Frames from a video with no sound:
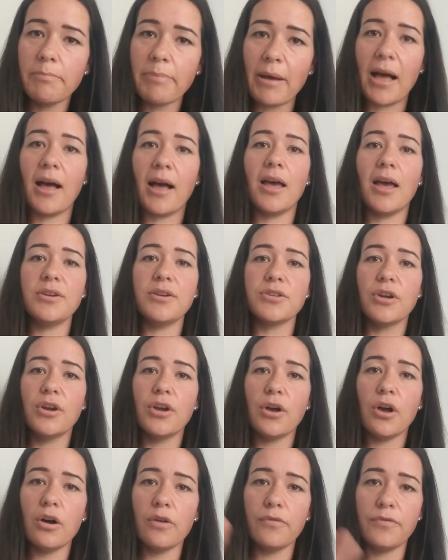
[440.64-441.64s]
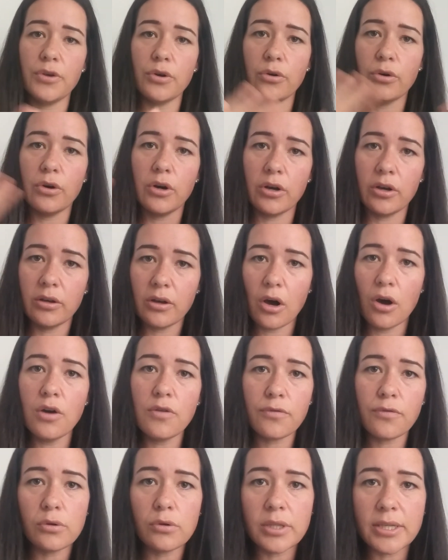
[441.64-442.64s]
part of your
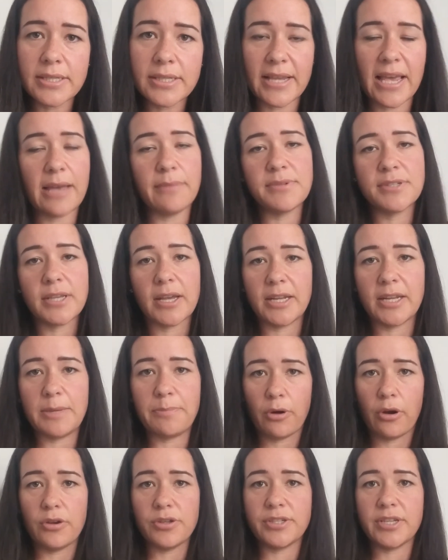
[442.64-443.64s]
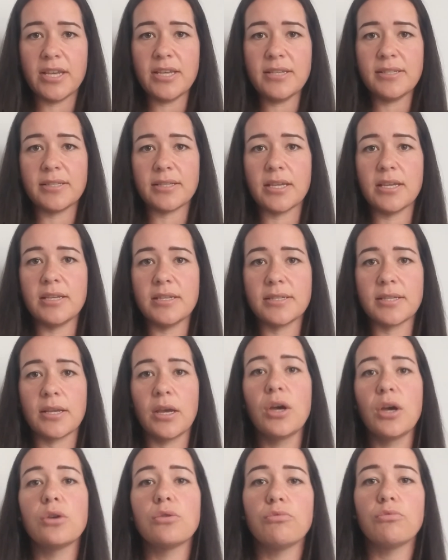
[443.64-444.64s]
overall exam study process
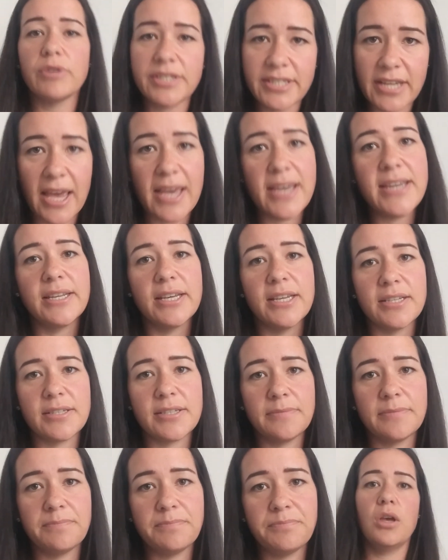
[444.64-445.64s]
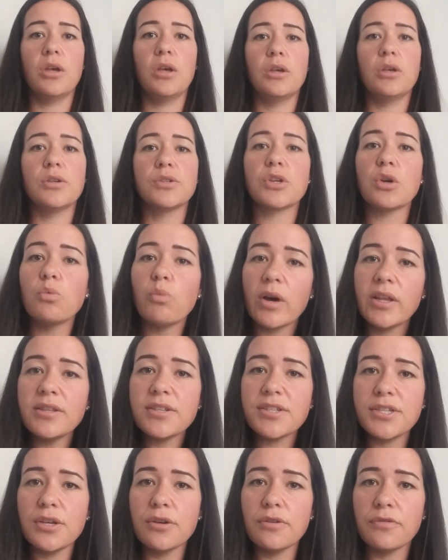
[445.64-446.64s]
is retain it. So
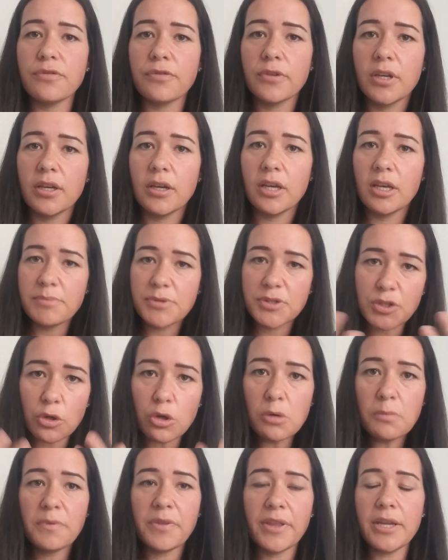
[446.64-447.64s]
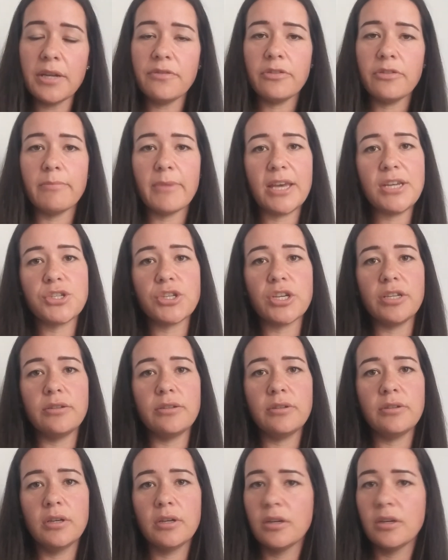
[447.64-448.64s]
once you've absorbed the
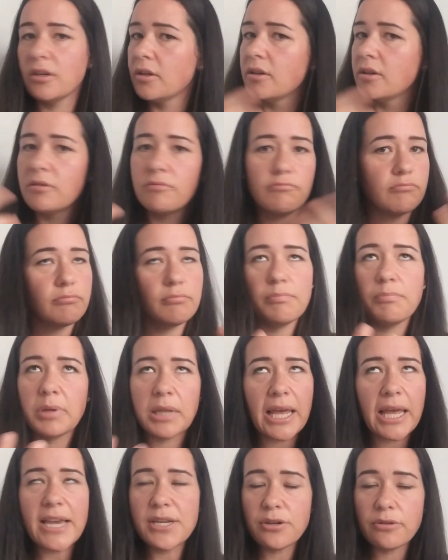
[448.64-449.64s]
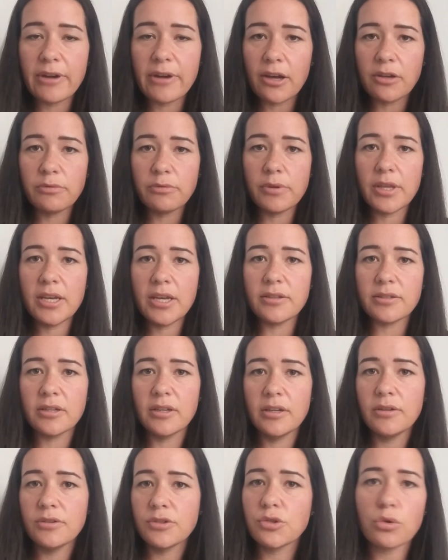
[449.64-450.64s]
information, played around with it,
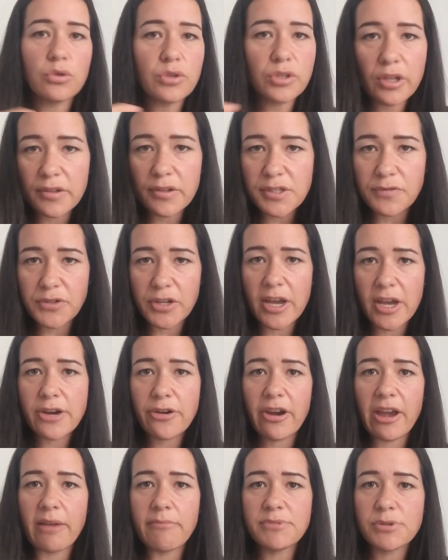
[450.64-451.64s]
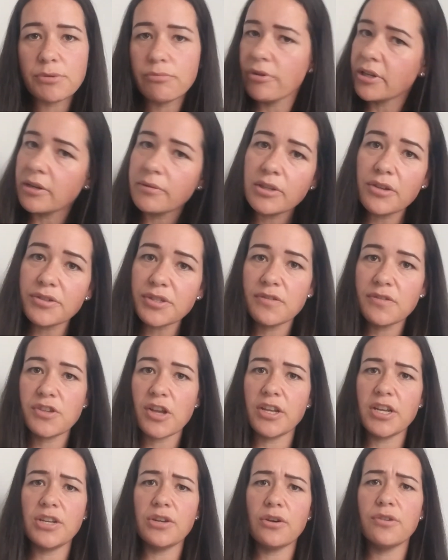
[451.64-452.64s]
drawn lots of diagrams, written lots of
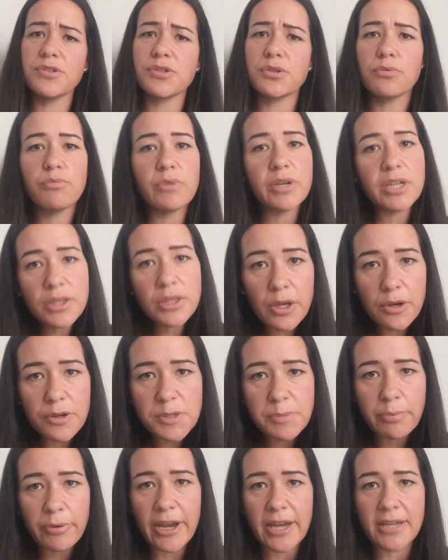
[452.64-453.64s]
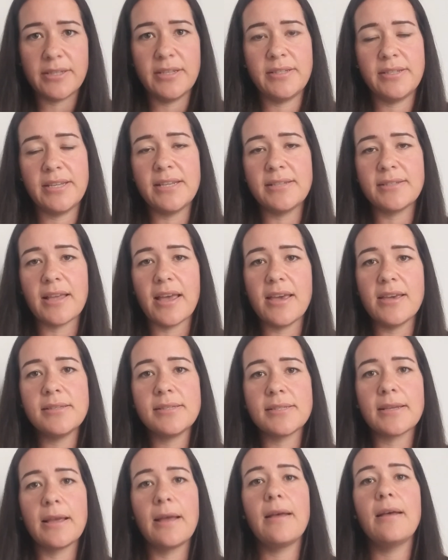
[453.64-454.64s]
study notes, written those practice
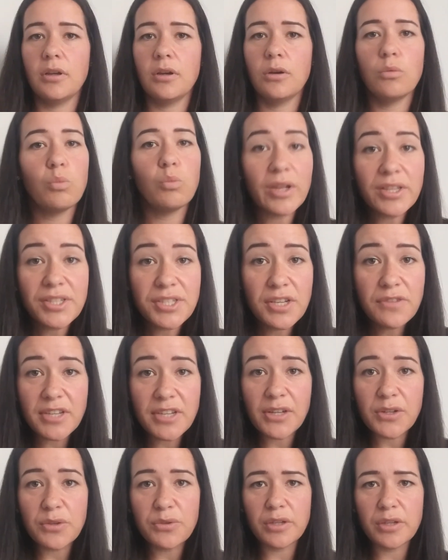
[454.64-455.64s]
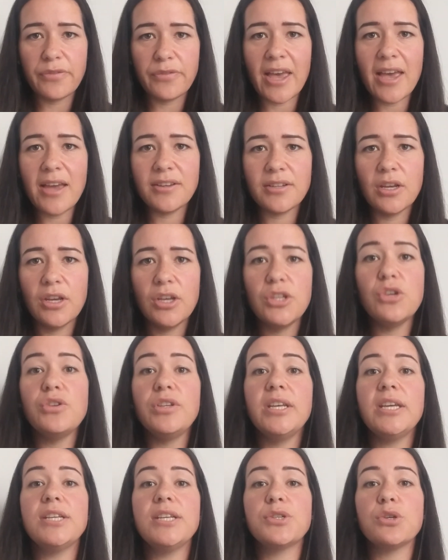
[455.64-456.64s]
essays, once you've done all of that, you
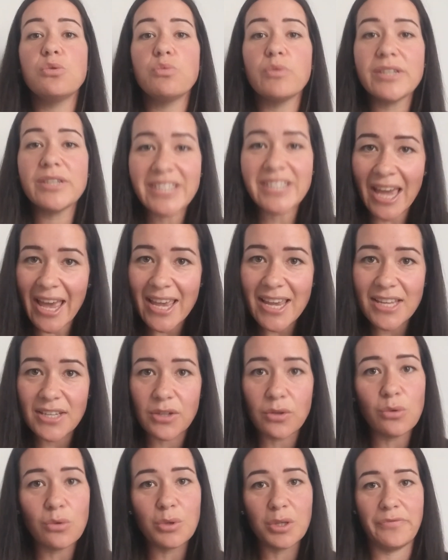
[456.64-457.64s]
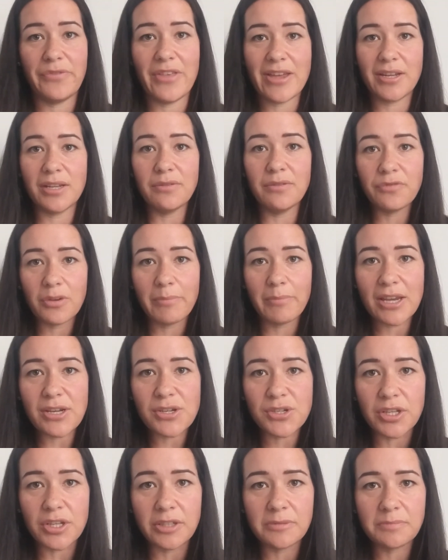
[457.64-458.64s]
need to retain all of that
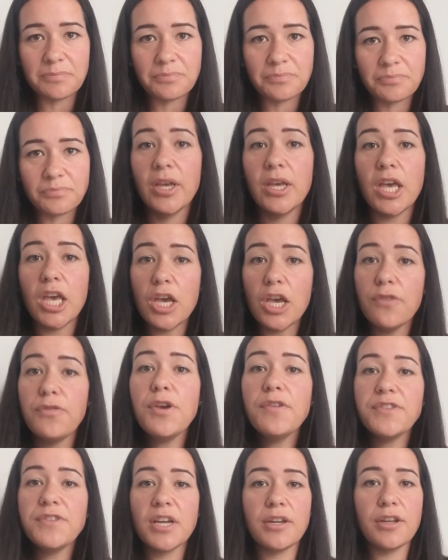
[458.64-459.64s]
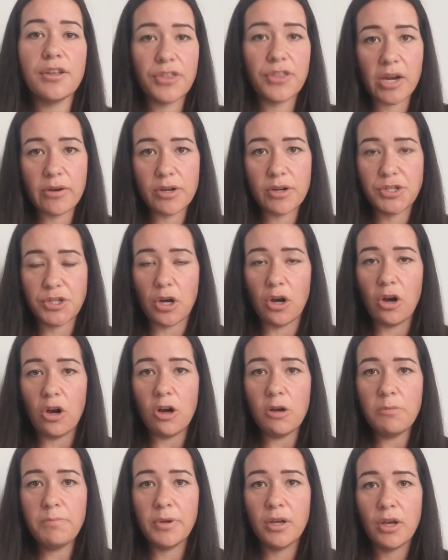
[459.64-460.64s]
information. If you've done a thorough
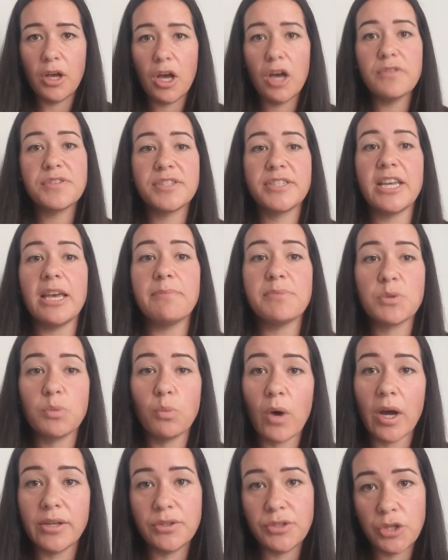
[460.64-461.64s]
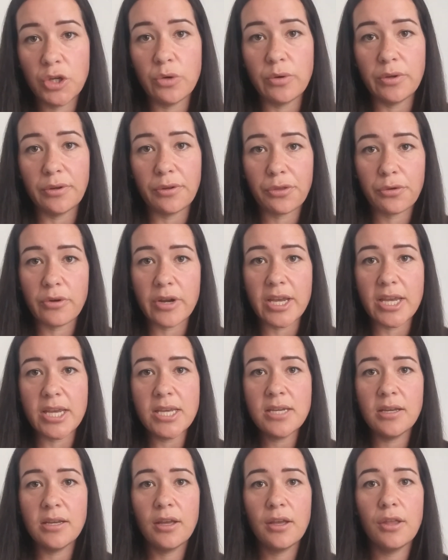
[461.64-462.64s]
job of steps 1, 2, and
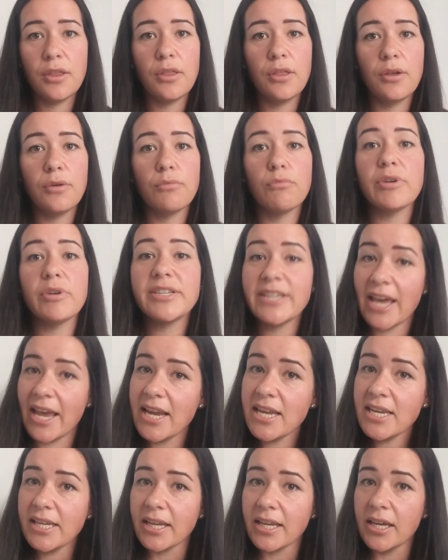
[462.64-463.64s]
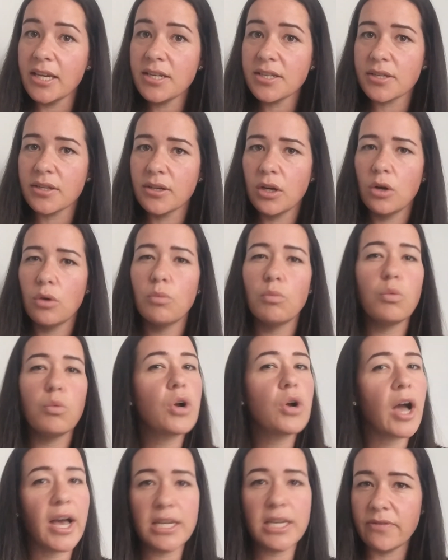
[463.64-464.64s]
3, retaining it will
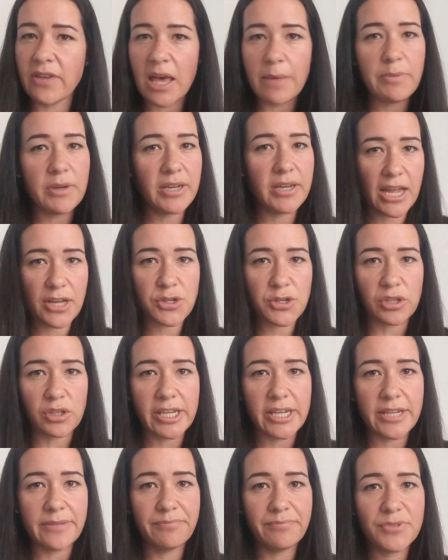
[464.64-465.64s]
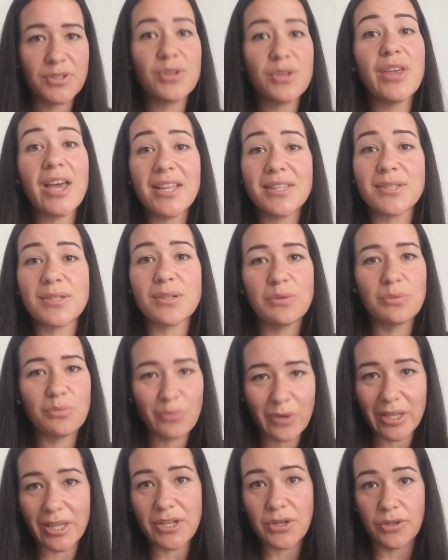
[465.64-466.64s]
kind of happen naturally. So that's
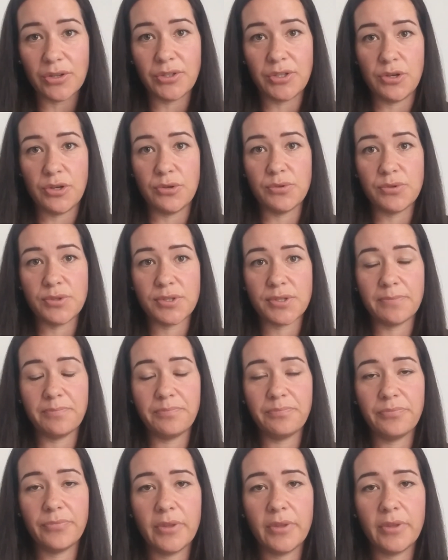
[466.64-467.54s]
really good news.